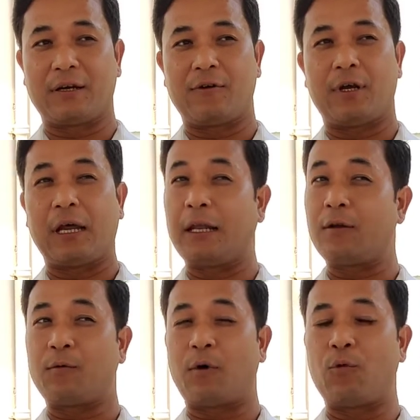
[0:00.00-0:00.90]
career. And
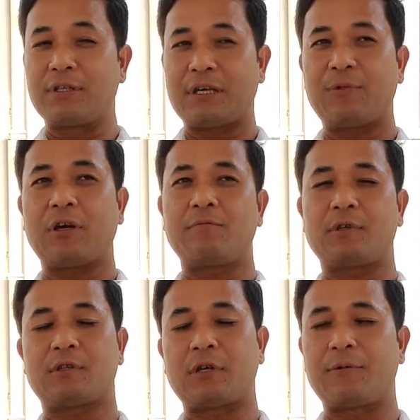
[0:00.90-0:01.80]
then once I became a
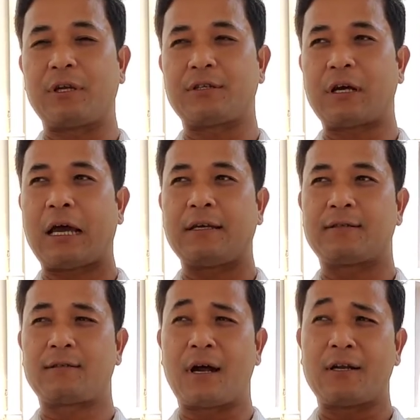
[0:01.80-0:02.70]
sub-editor, I
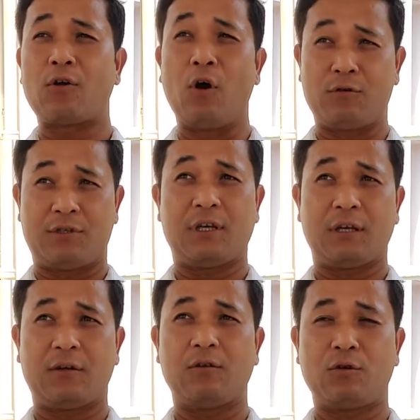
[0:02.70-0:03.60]
started hosting,